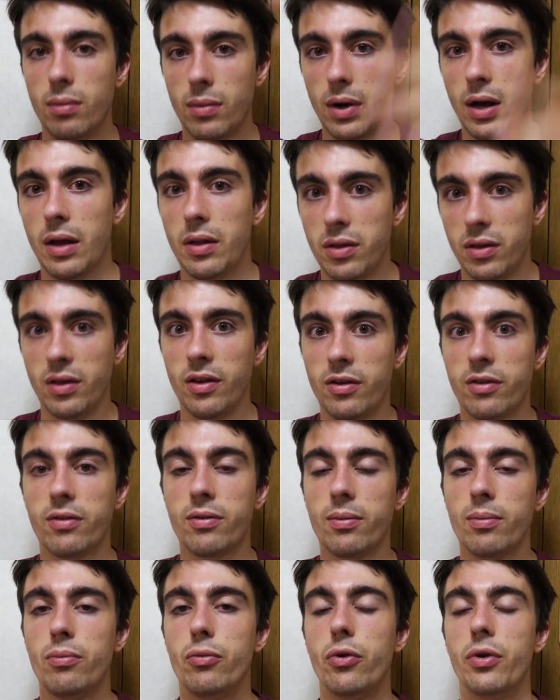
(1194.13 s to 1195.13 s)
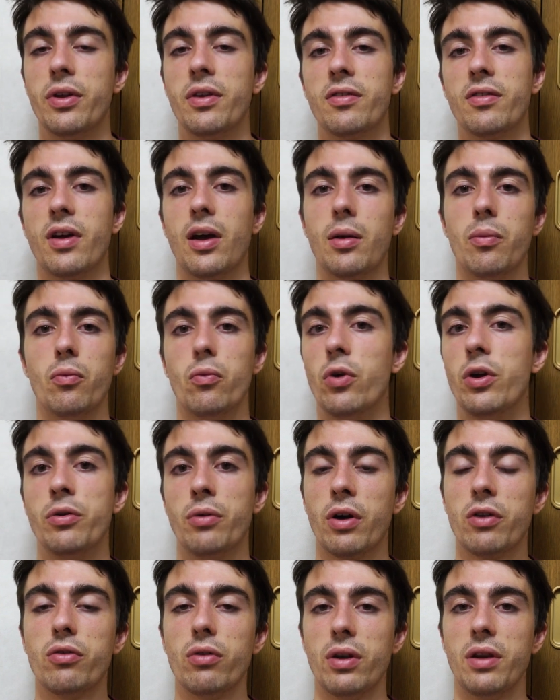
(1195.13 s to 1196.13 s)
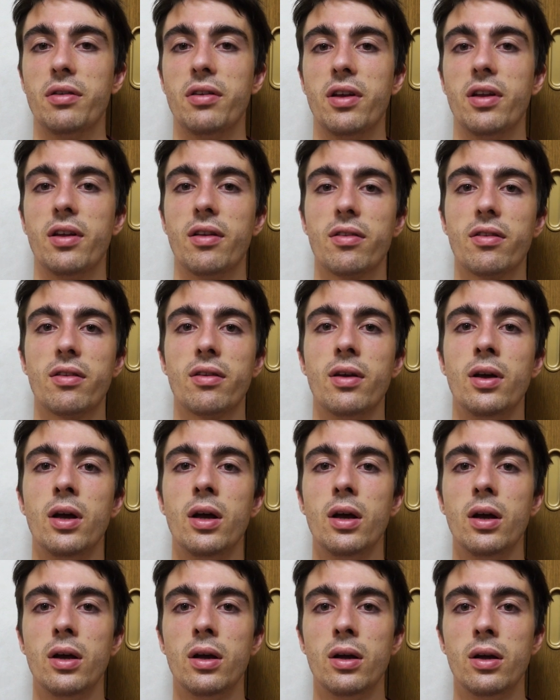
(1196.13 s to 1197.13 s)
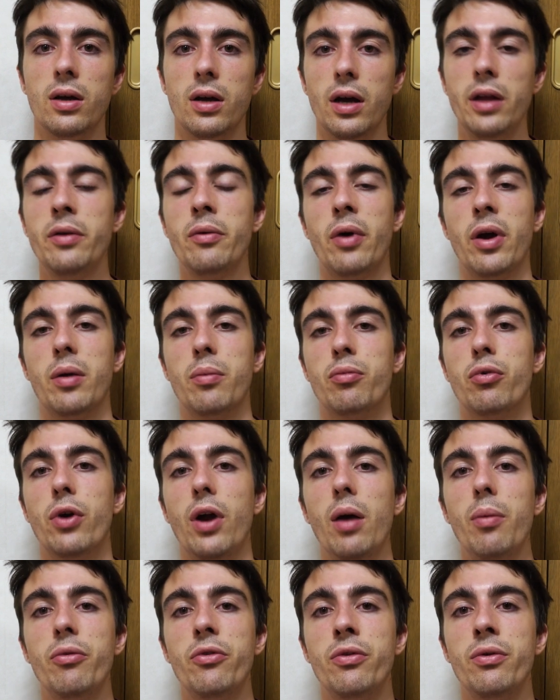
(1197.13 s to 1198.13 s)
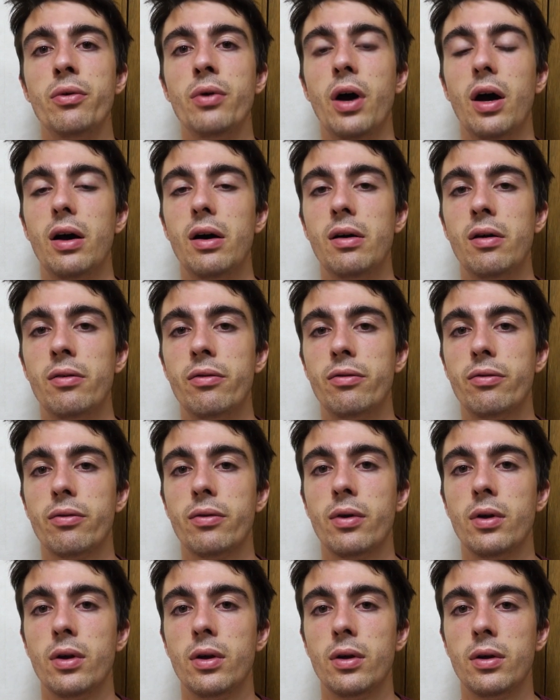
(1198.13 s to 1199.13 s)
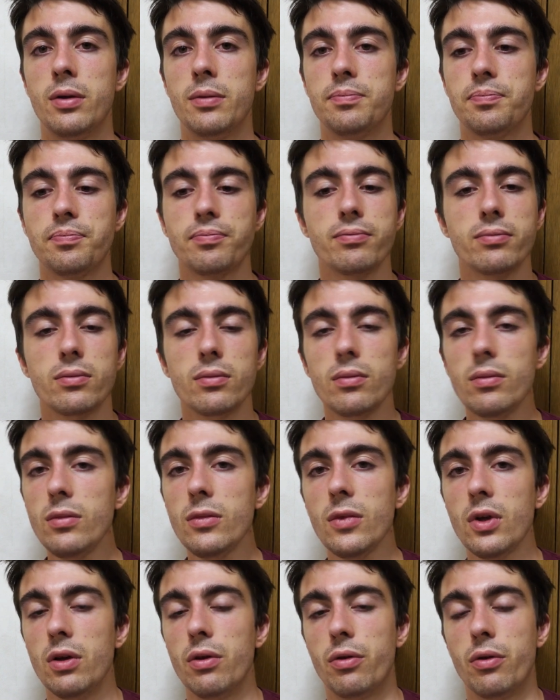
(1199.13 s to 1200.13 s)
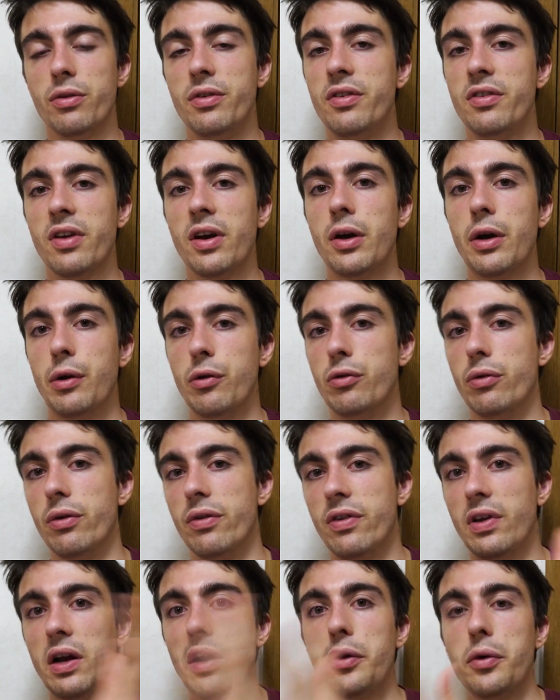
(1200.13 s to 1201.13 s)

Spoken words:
at this point in time when you actually did it. Anyway, perhaps you have the desire to sell